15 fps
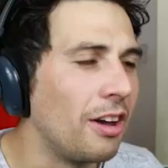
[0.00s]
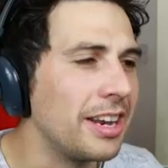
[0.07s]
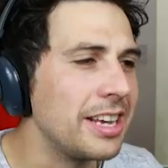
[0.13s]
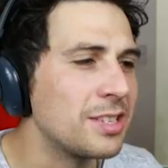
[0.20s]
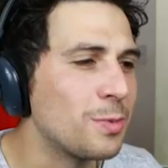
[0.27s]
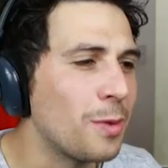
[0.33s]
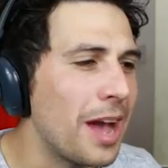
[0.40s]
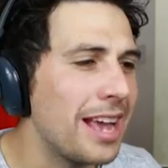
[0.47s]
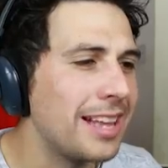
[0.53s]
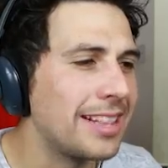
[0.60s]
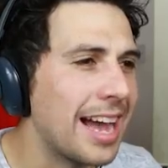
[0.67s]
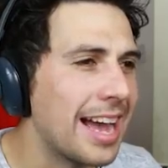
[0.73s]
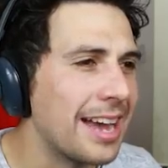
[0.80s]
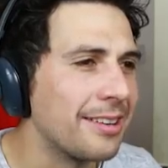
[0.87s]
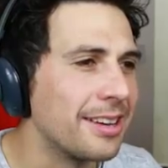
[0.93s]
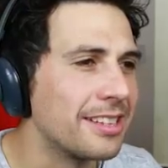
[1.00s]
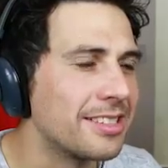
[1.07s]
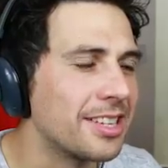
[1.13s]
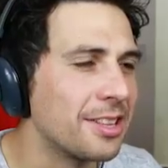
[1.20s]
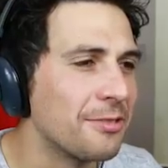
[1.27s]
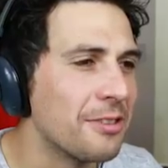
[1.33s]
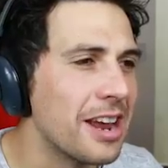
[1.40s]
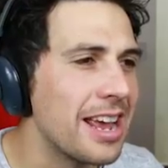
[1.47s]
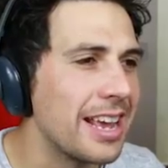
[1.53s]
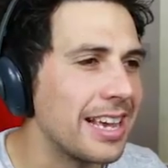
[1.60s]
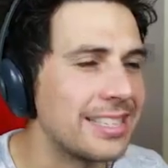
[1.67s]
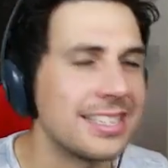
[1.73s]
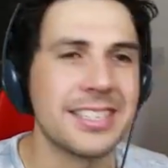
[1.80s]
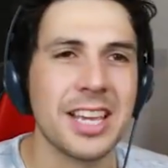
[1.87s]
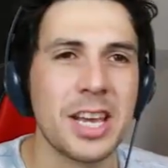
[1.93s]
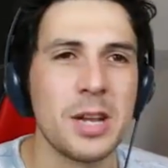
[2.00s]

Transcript: on his way down to the ring. This is